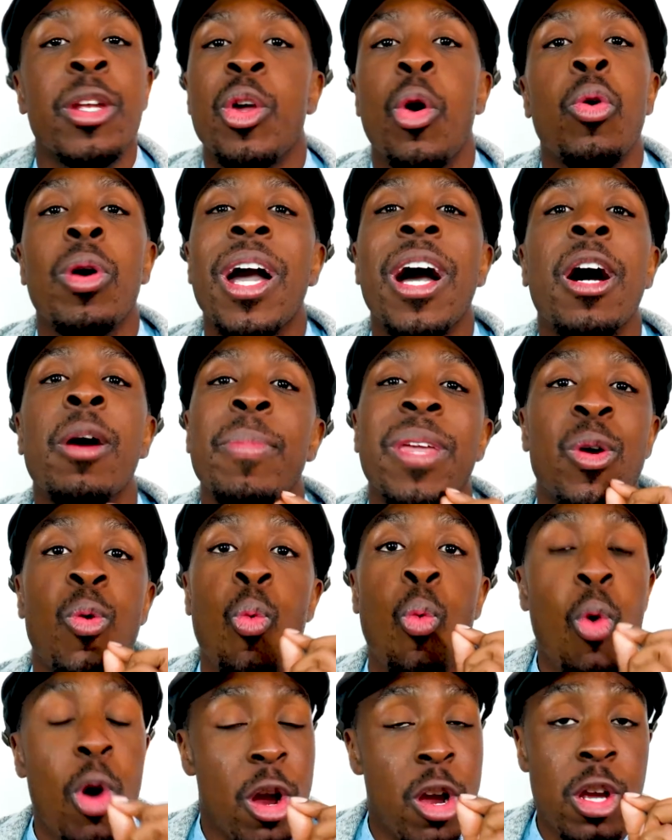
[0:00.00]
Don't come
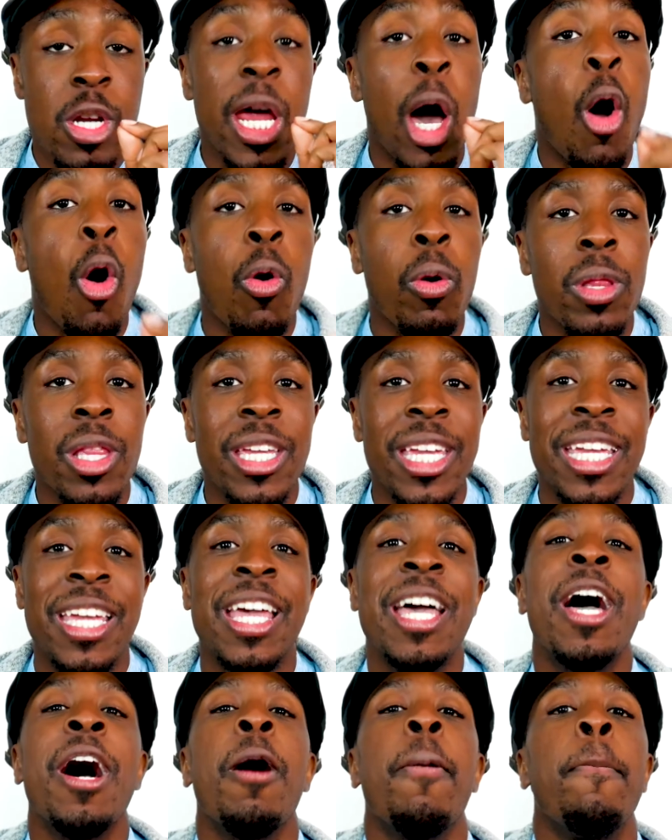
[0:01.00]
in word
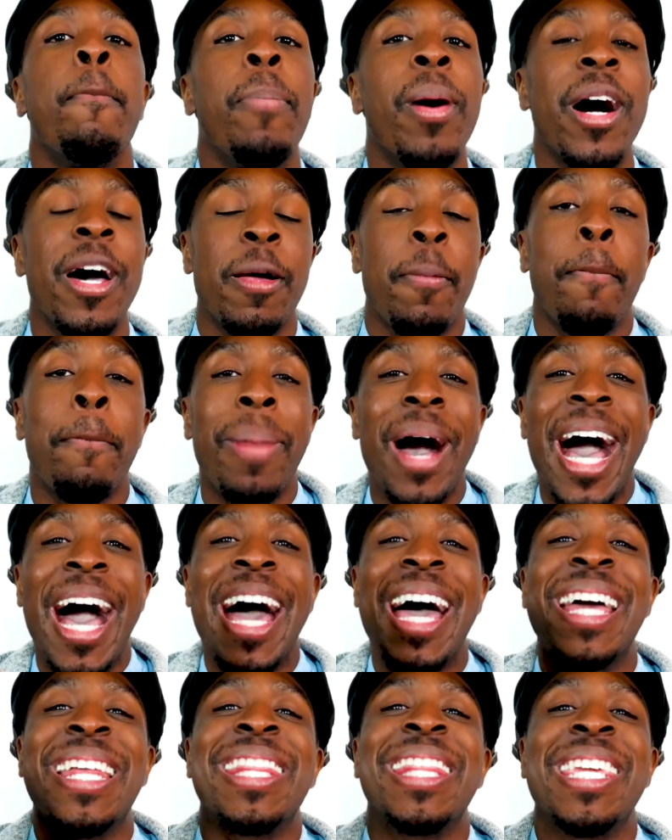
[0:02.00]
only, but
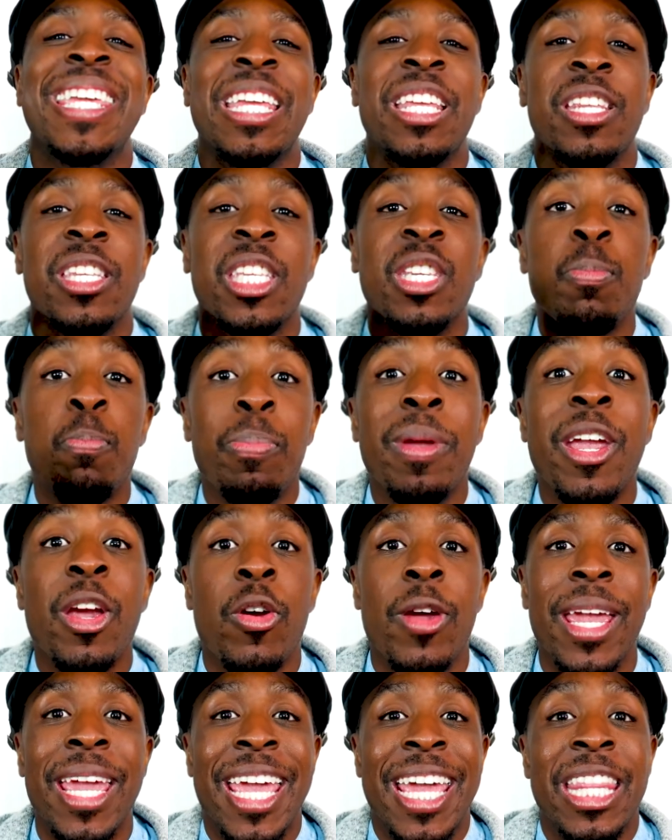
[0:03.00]
by the
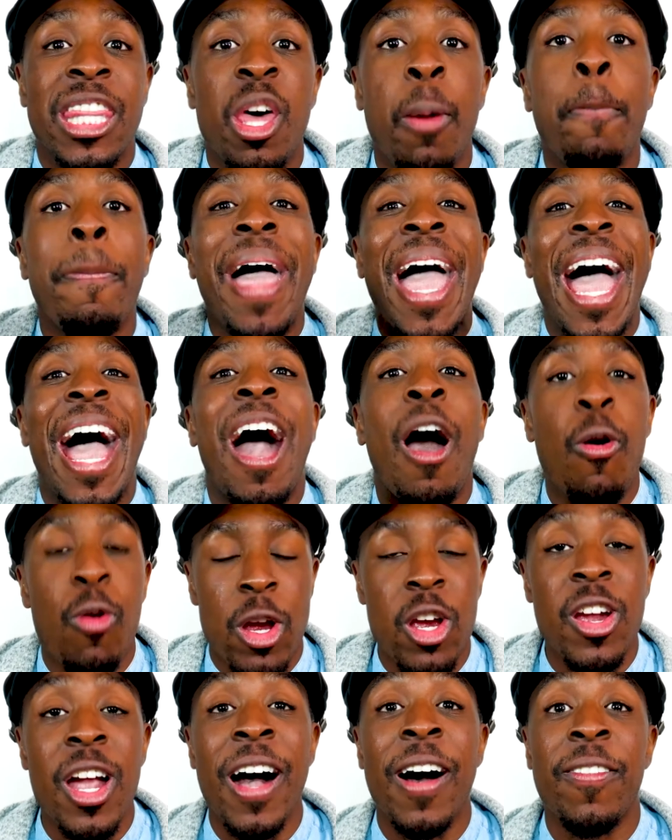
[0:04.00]
Spirit and the
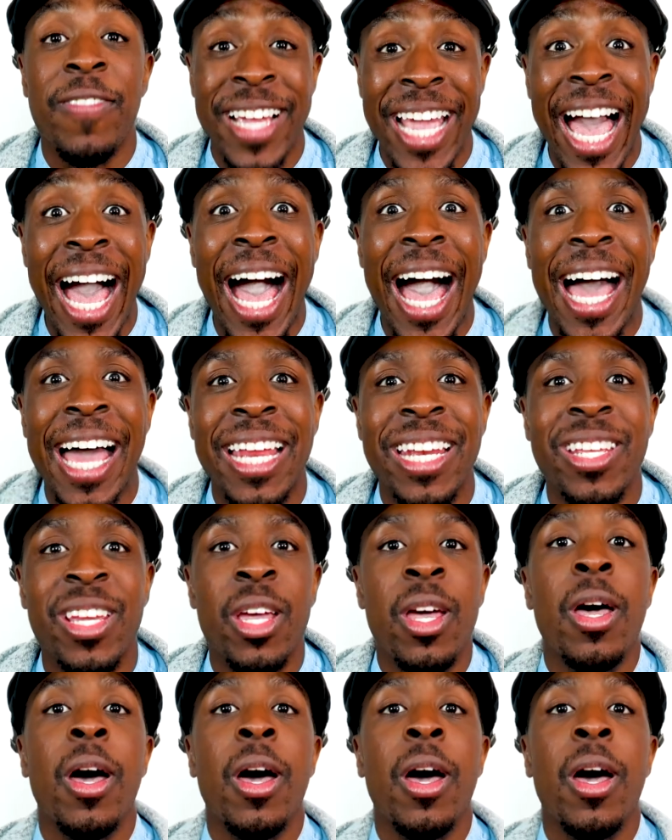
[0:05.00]
power of God.